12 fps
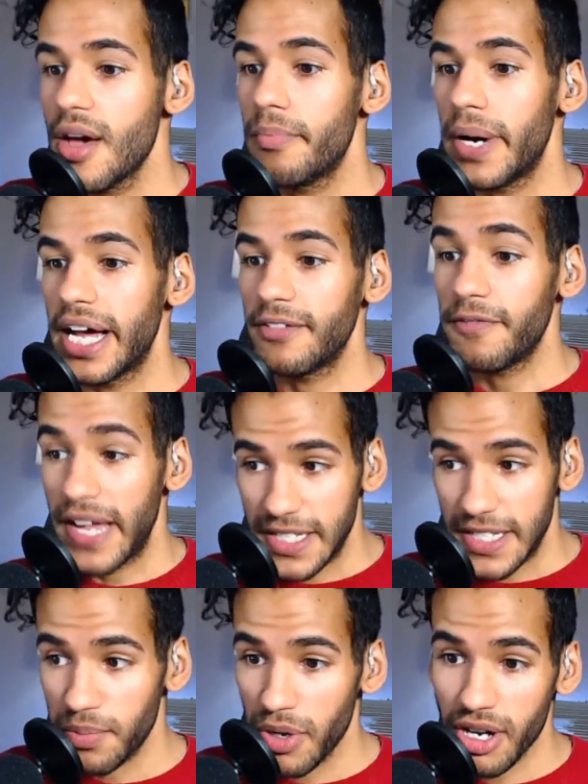but
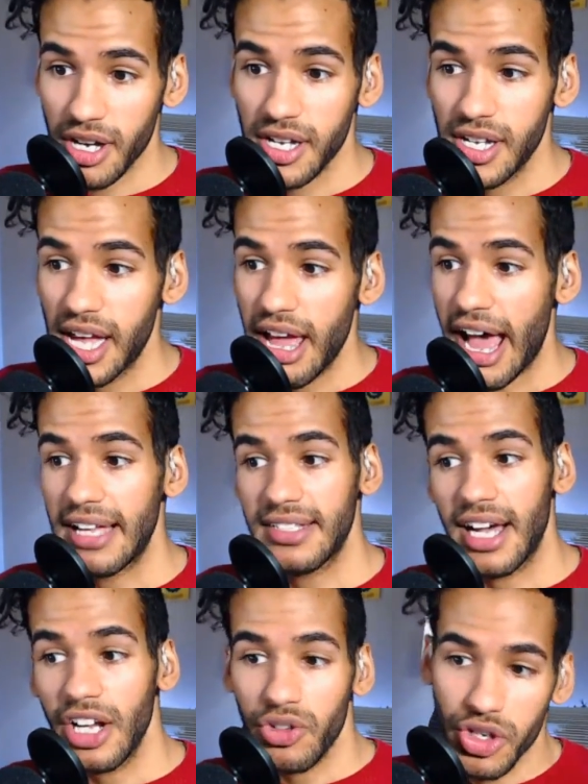Facebook has
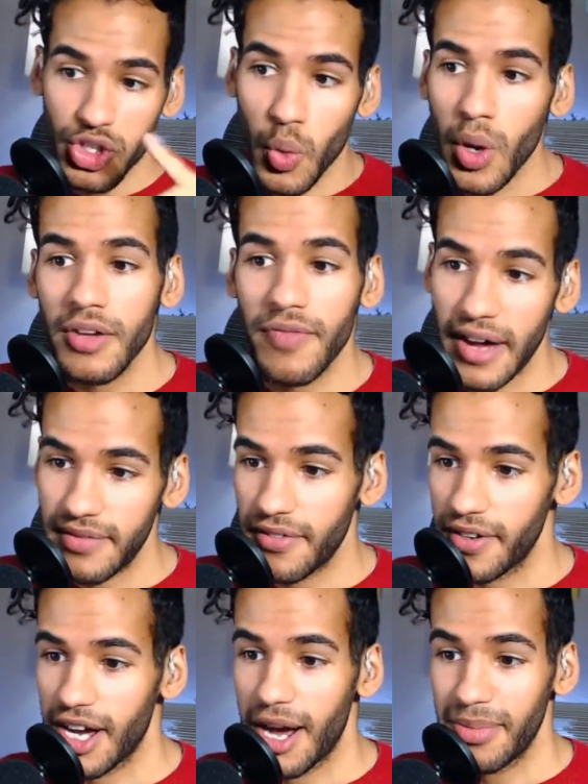125
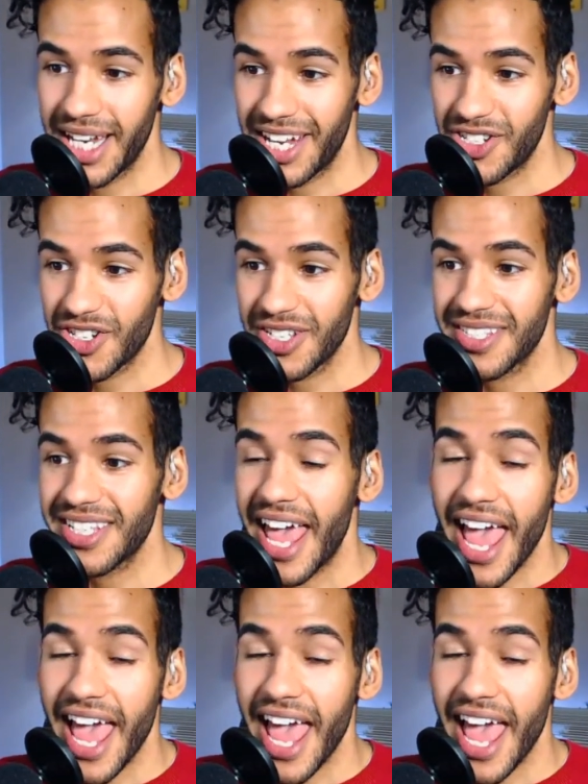different combinations